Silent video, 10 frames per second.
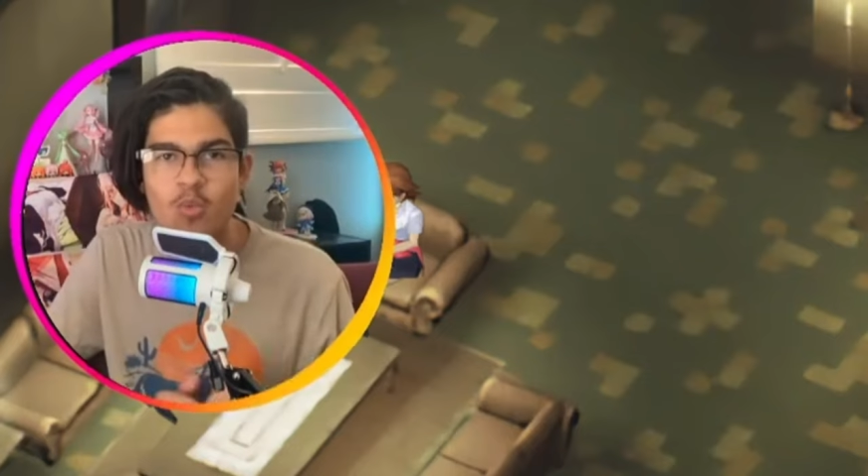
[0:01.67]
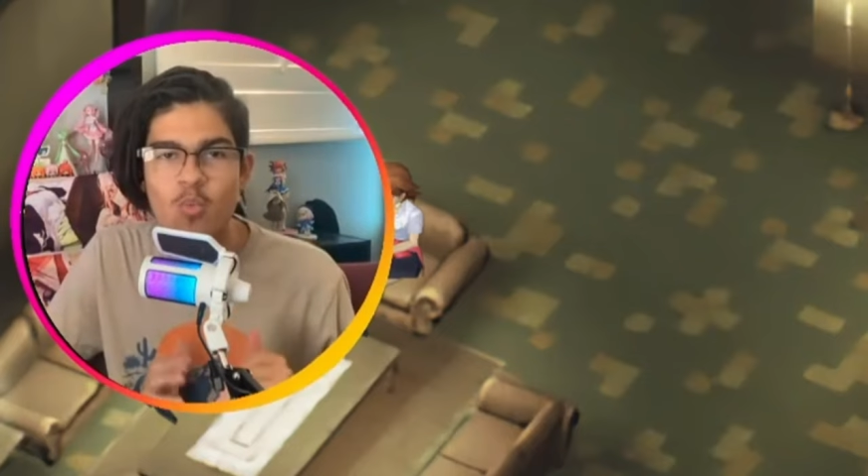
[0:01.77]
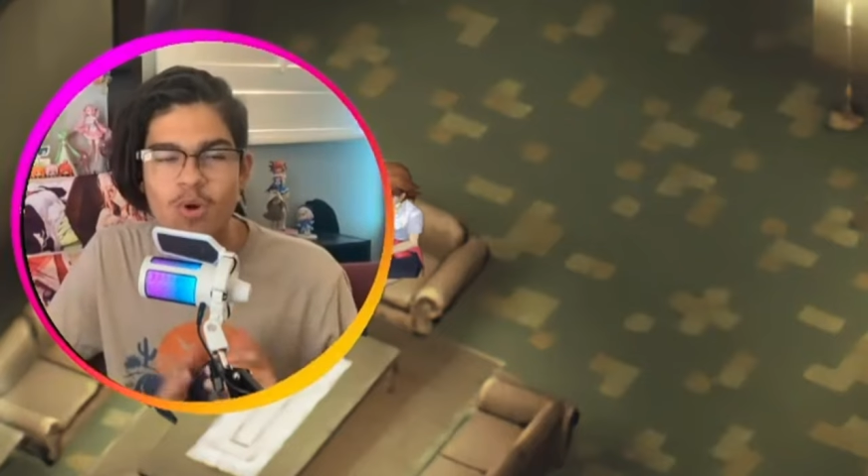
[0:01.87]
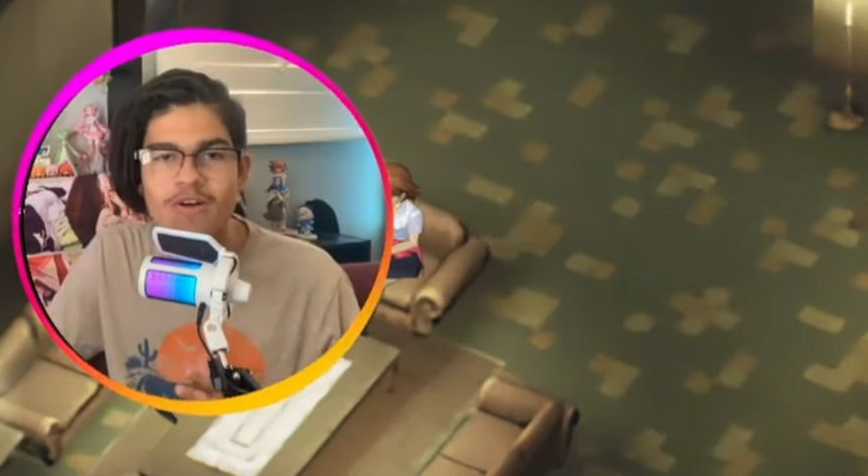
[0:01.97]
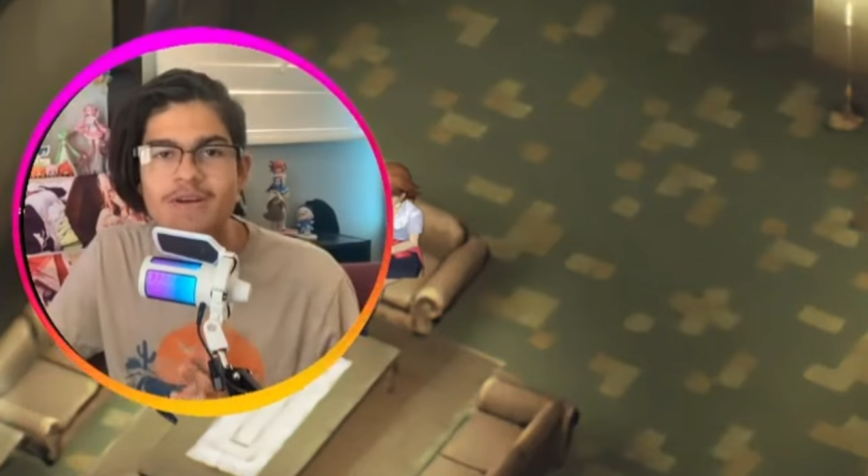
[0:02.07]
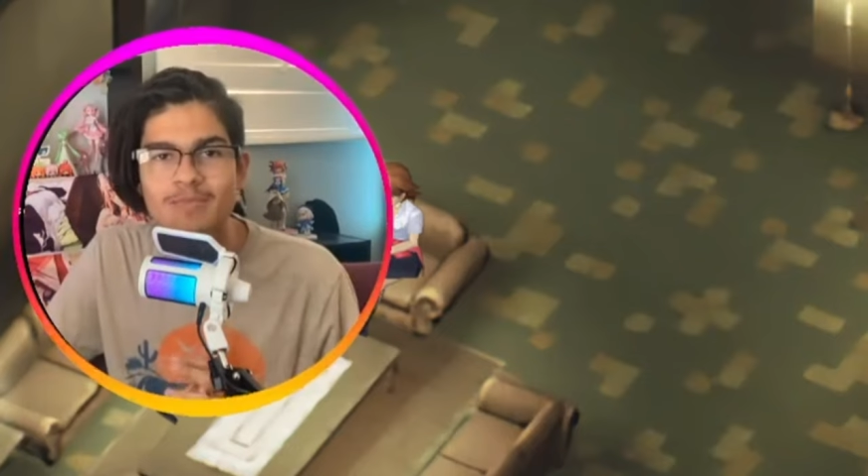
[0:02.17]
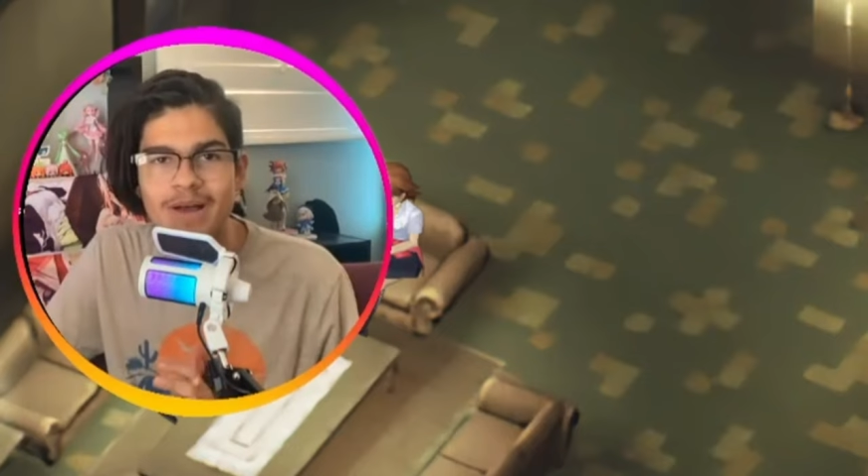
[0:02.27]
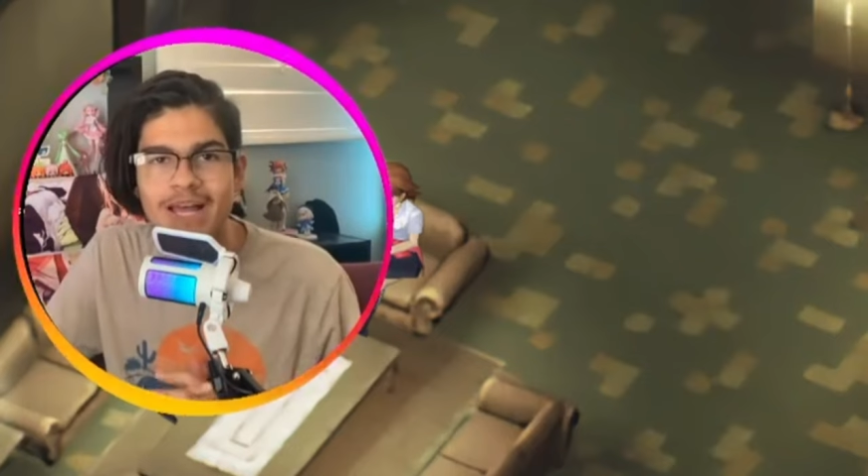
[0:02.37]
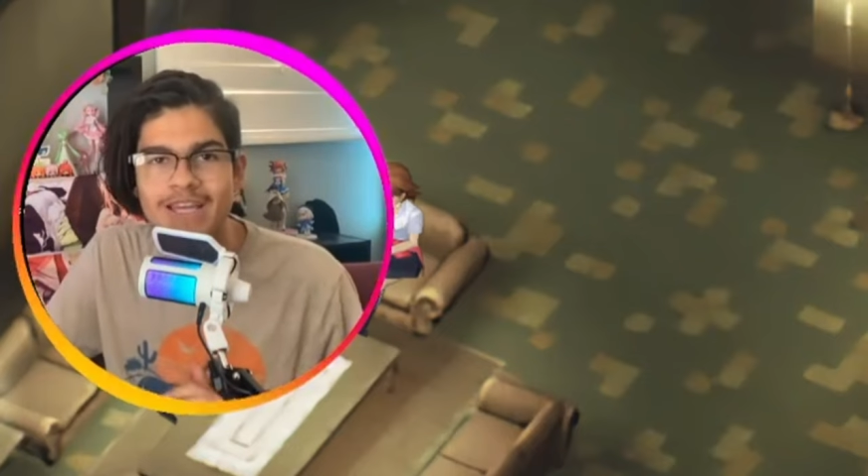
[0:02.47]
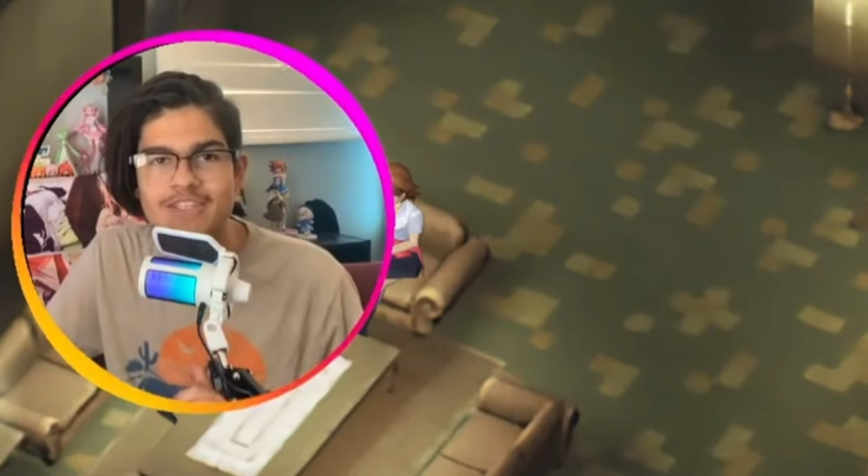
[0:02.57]
welcome
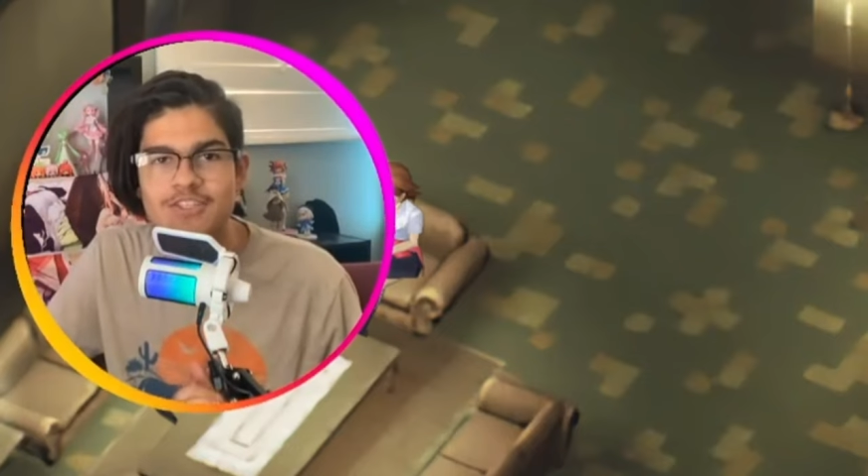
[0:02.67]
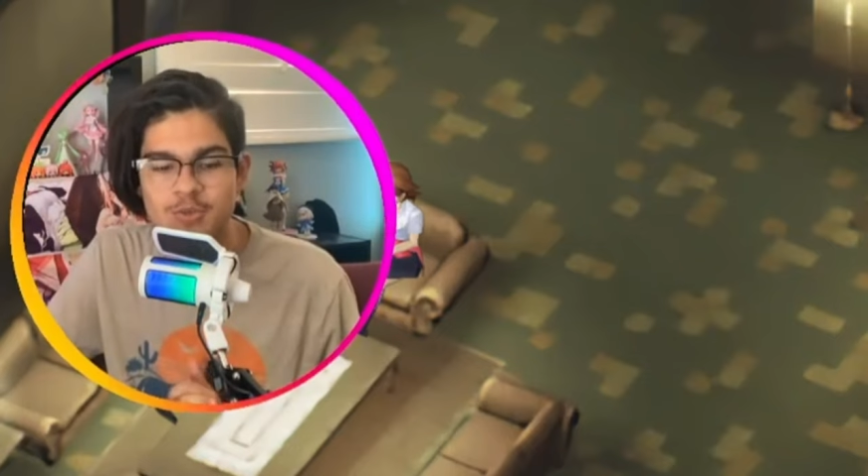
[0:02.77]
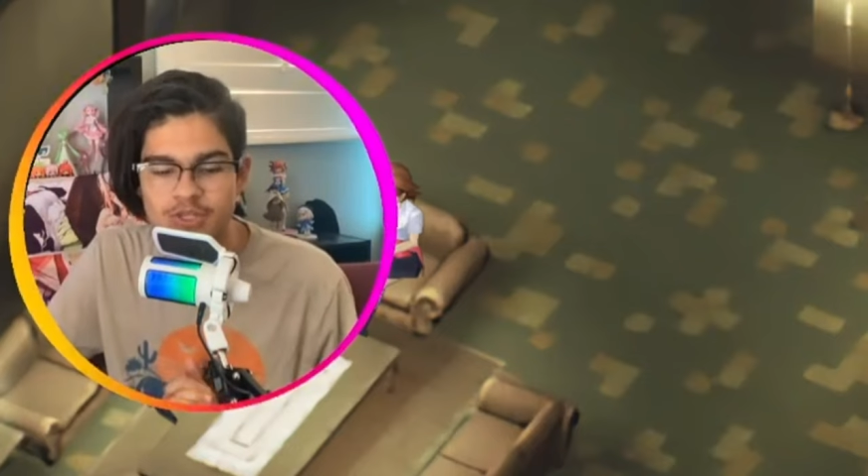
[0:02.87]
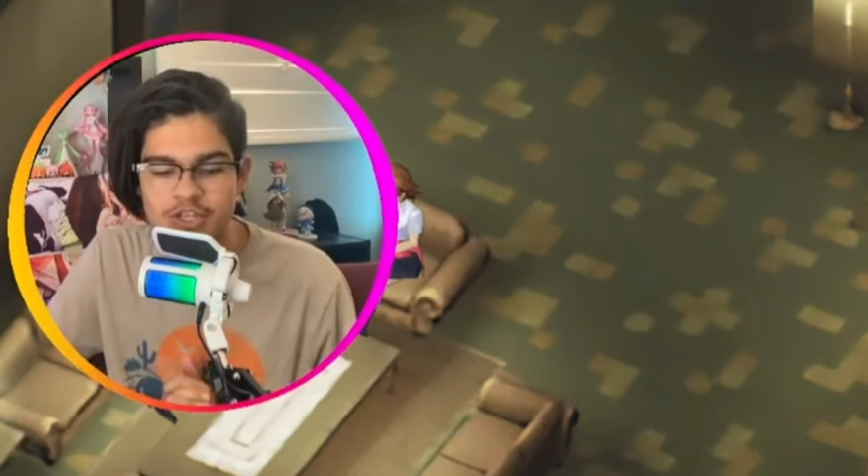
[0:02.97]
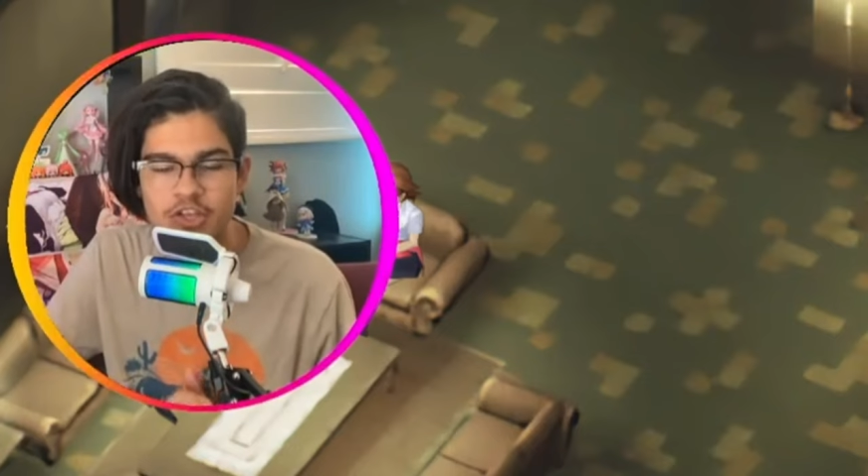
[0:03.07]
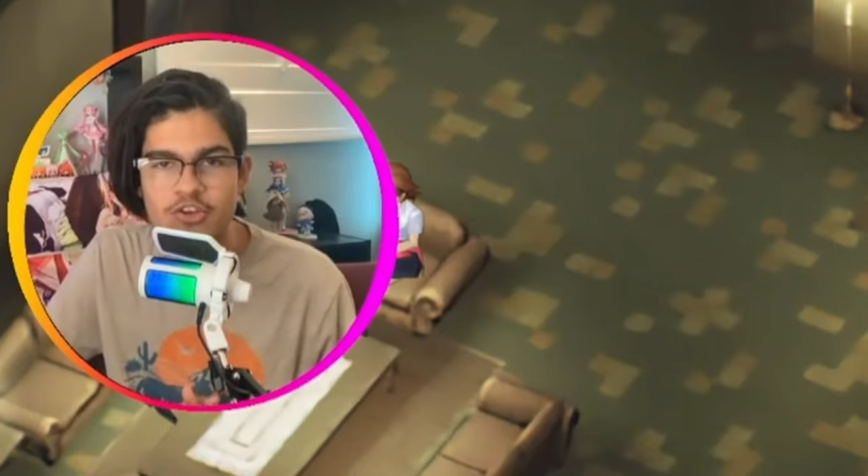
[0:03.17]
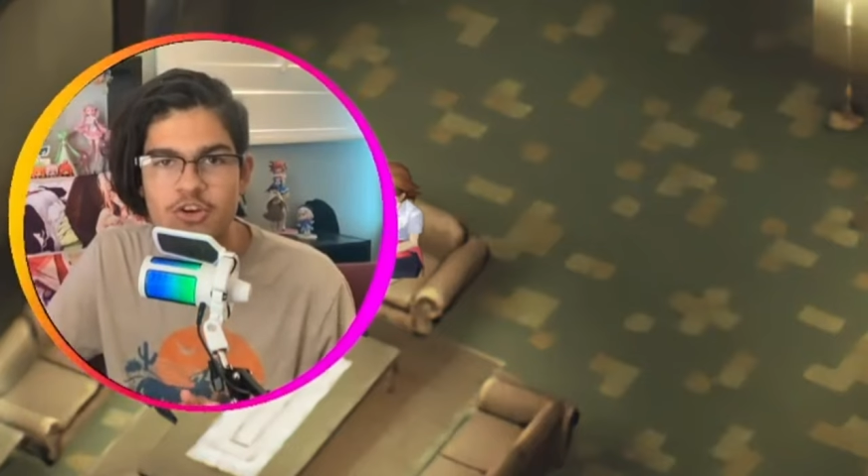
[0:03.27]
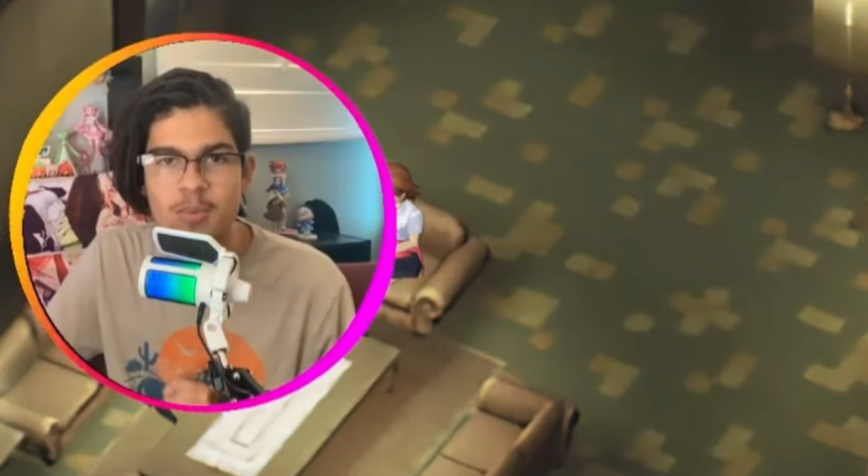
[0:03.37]
back to another